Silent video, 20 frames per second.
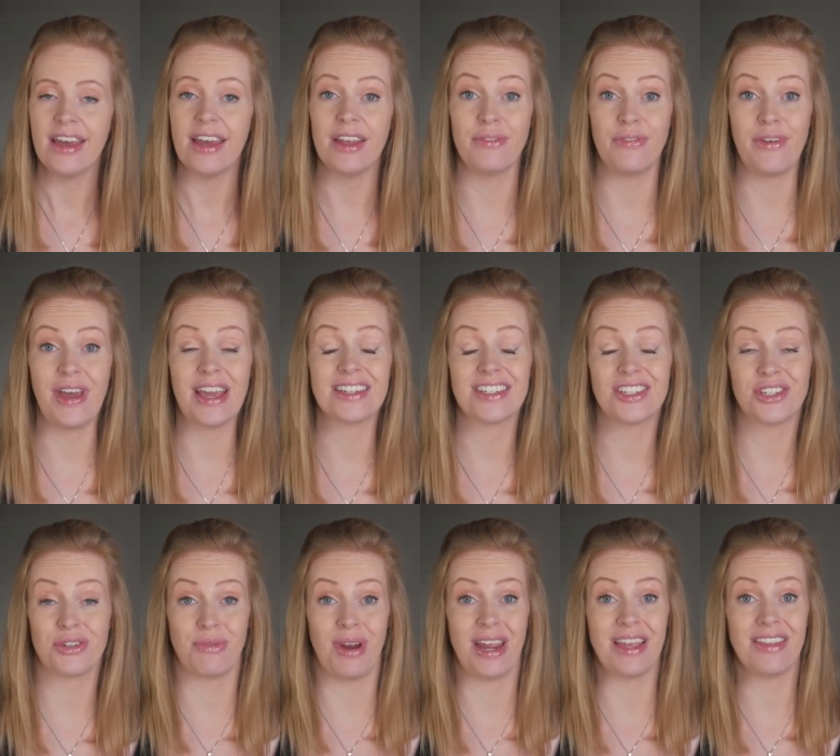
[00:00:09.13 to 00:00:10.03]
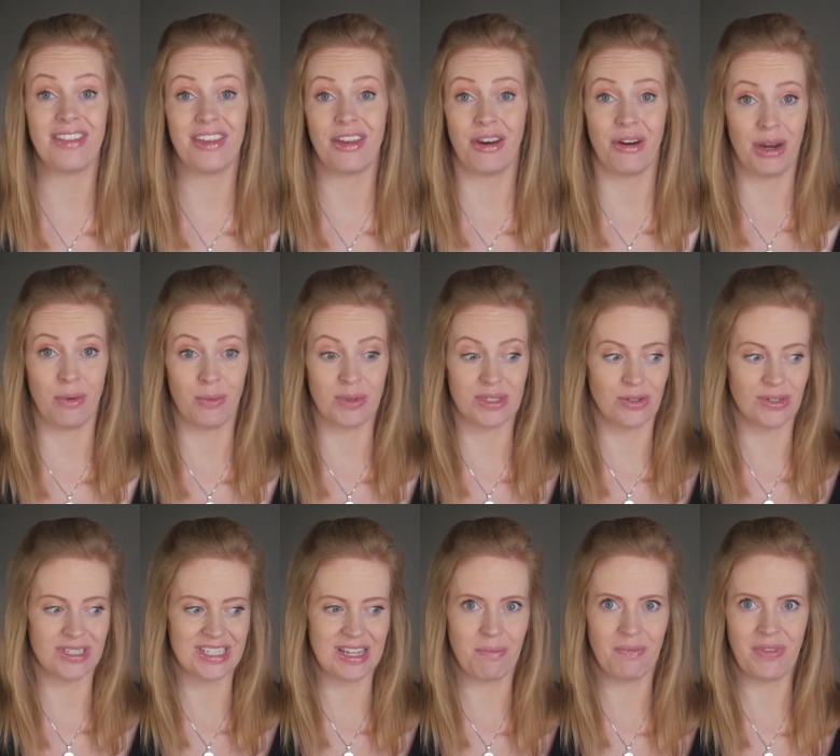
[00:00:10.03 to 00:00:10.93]
In fact, terrain theory was
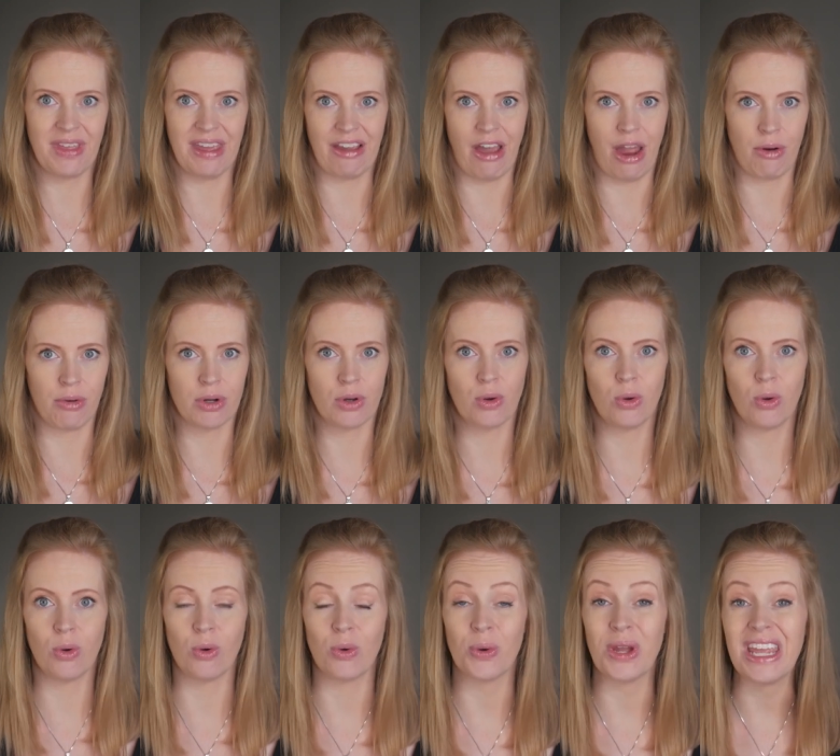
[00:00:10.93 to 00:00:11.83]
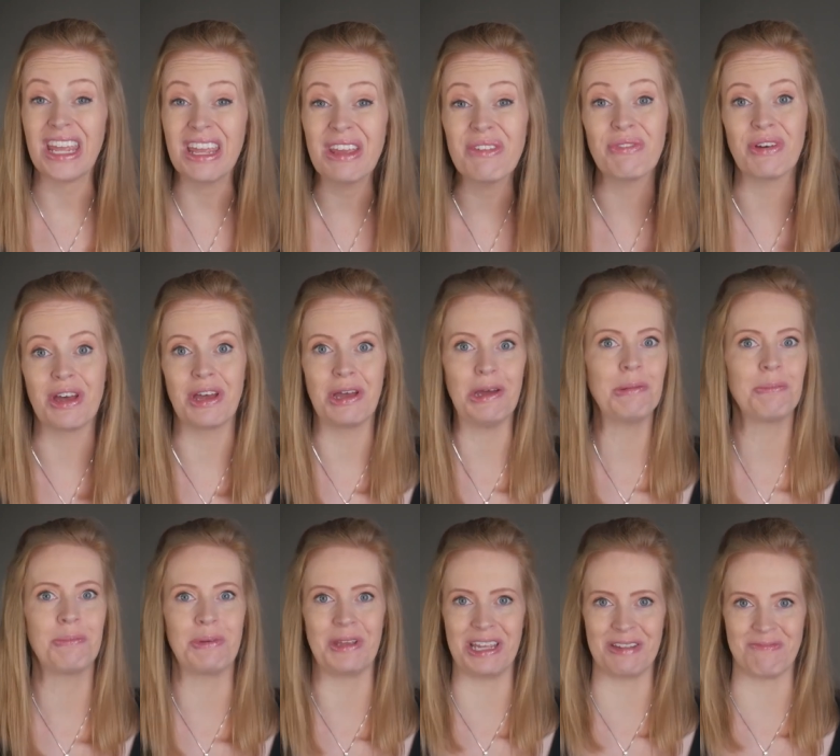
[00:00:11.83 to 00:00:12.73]
not something I recall ever
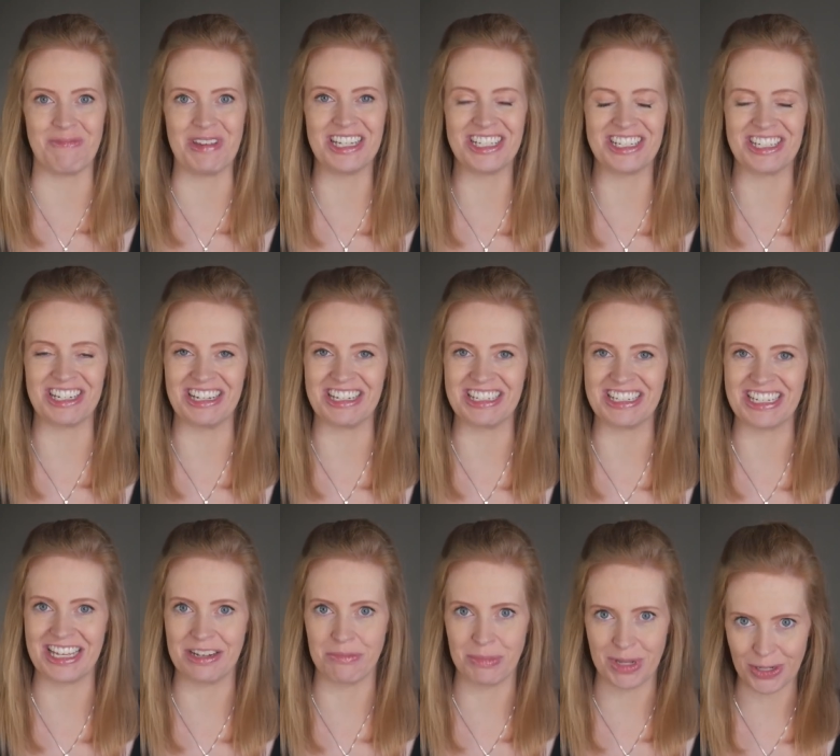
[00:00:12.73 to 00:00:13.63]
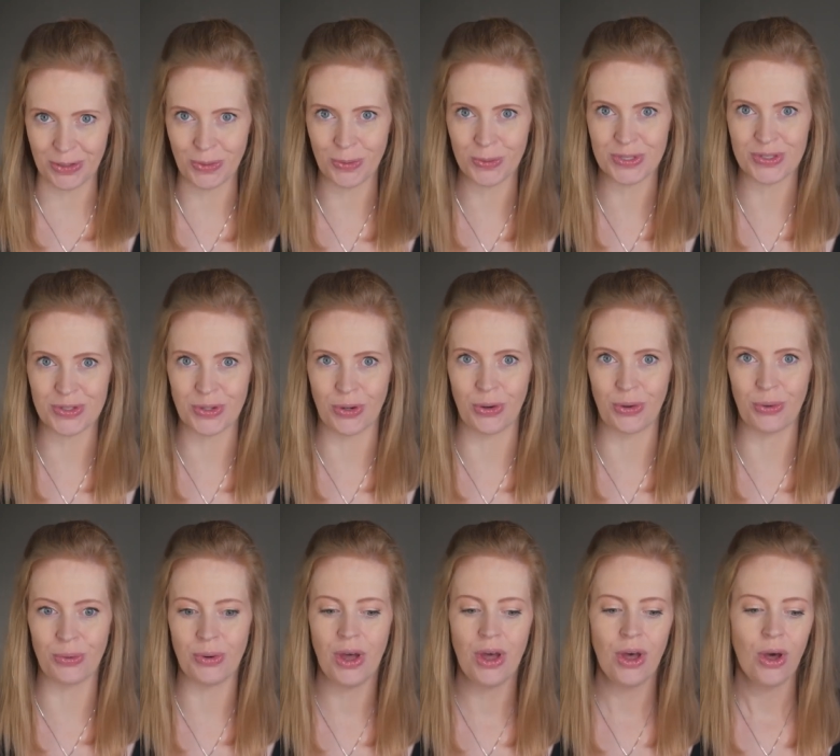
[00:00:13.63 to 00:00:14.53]
being mentioned in medical
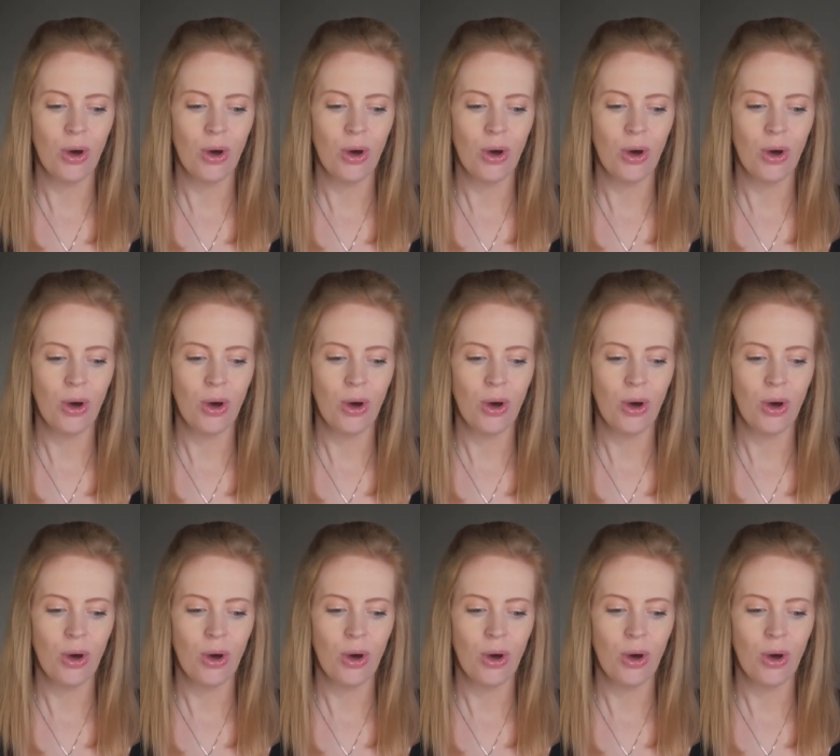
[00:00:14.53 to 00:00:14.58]
school